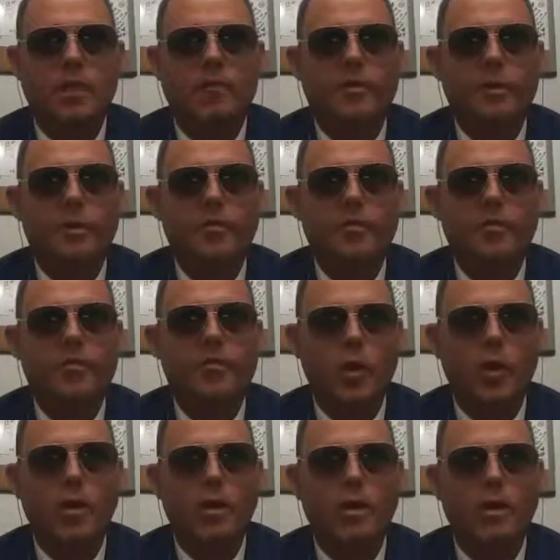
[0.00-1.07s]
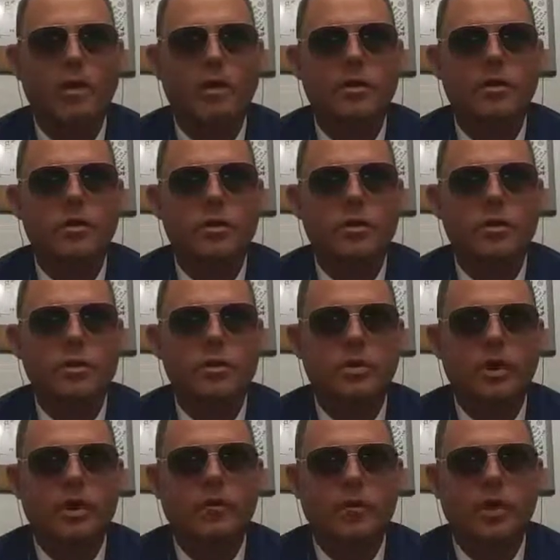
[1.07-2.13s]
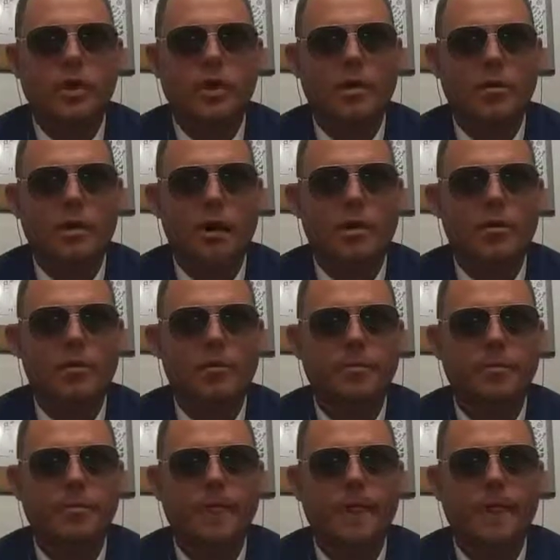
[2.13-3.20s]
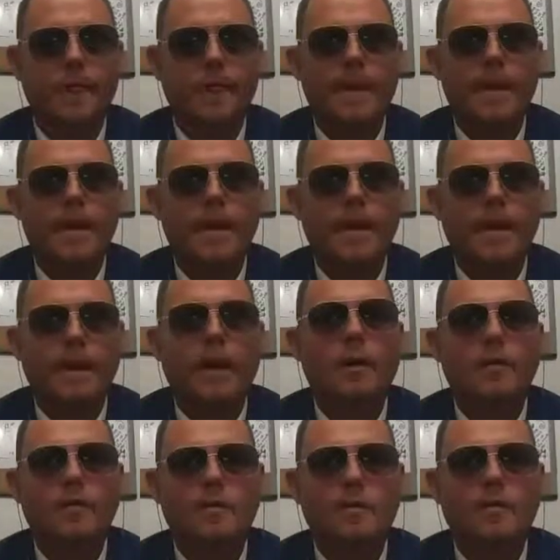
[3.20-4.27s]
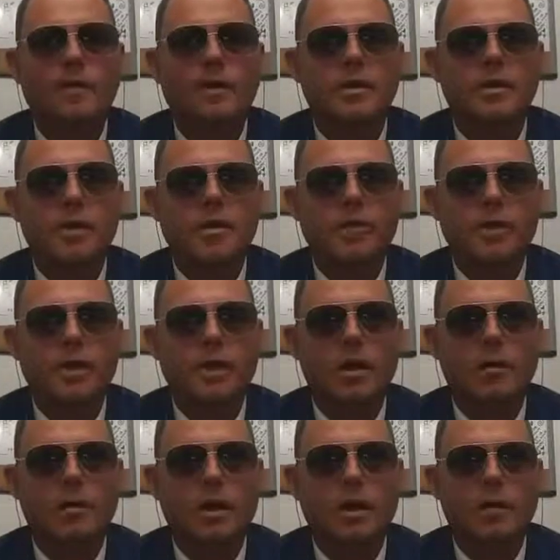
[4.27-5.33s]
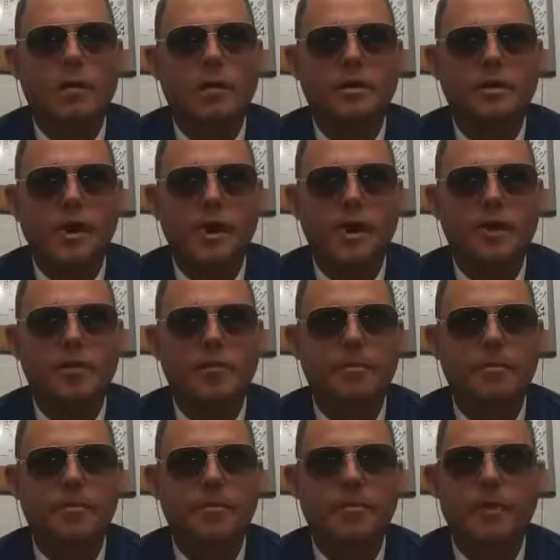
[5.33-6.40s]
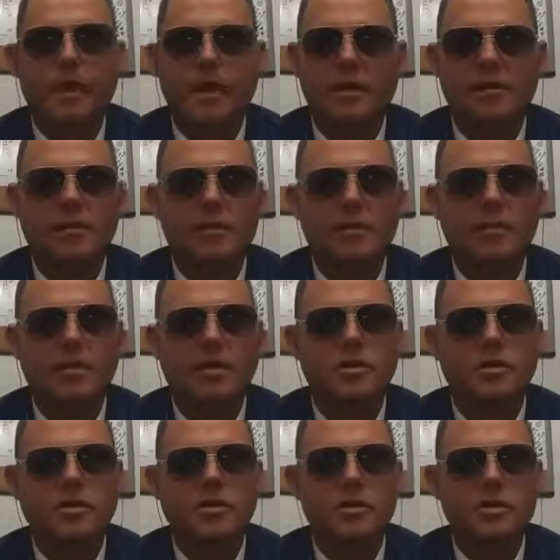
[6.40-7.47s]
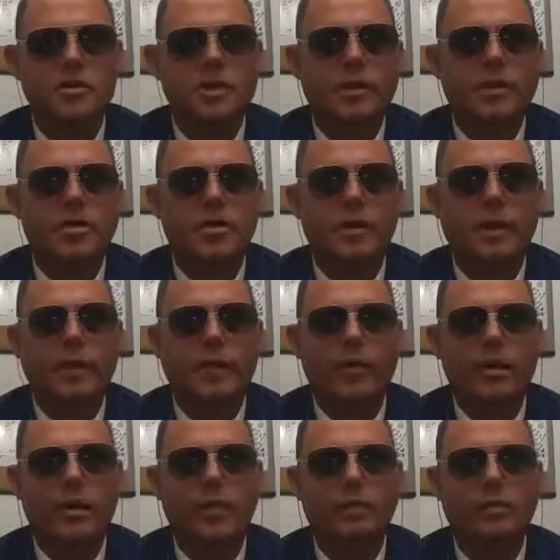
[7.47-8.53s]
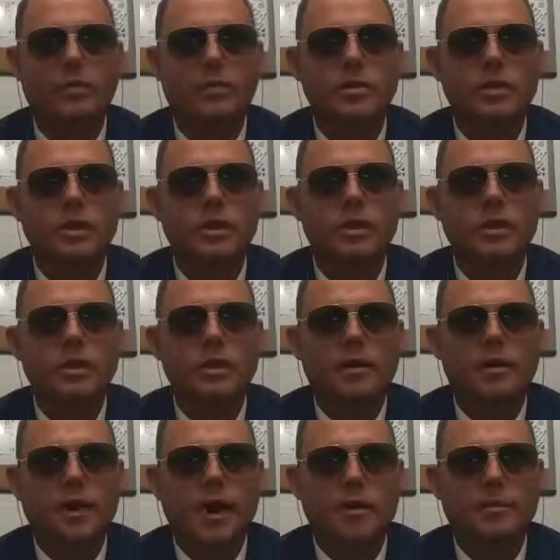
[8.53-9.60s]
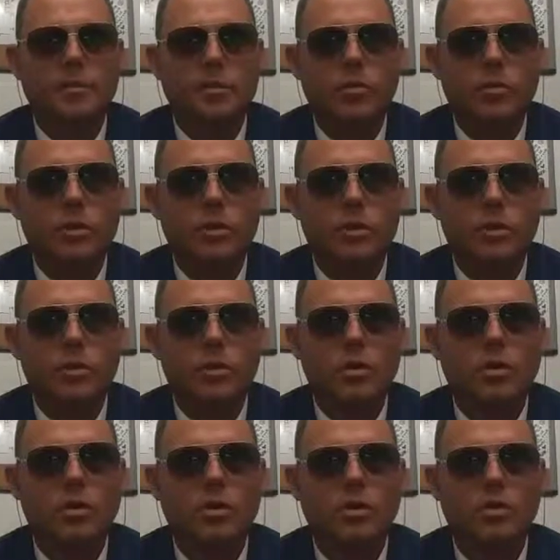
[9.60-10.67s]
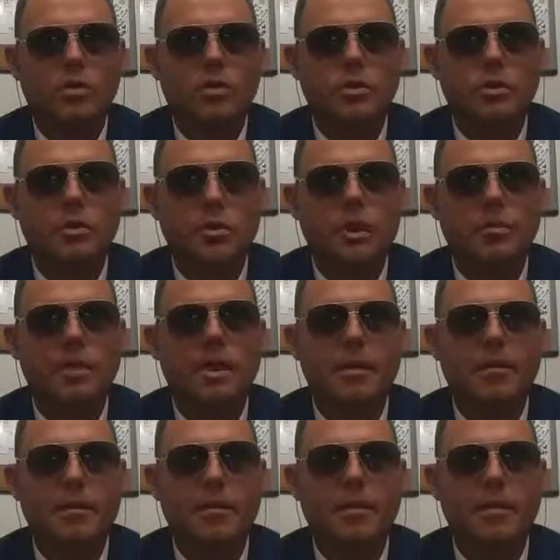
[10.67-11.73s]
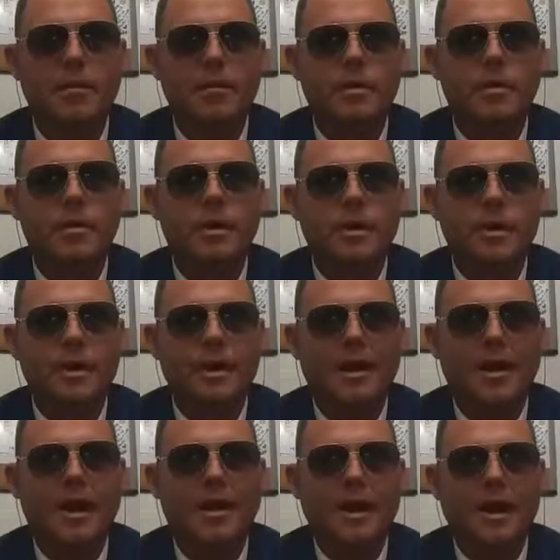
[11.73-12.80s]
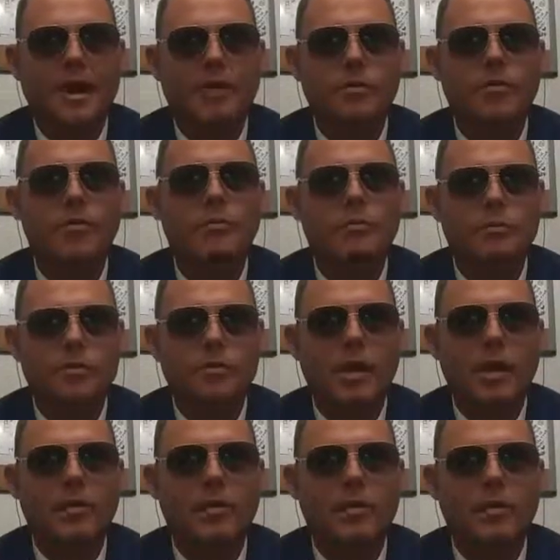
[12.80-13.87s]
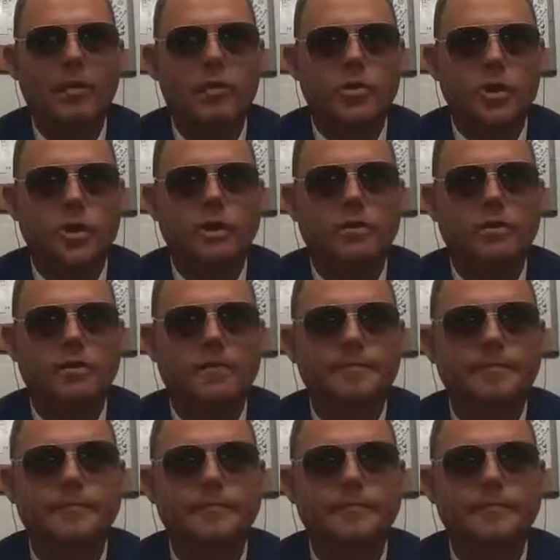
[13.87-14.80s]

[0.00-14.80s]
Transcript: from Florida to Denver, Colorado. I was living in Denver, Colorado at the time, had seen a bunch of his Liquor Slam videos. Thought it'd be really cool to meet up with him, hang out, have a few drinks.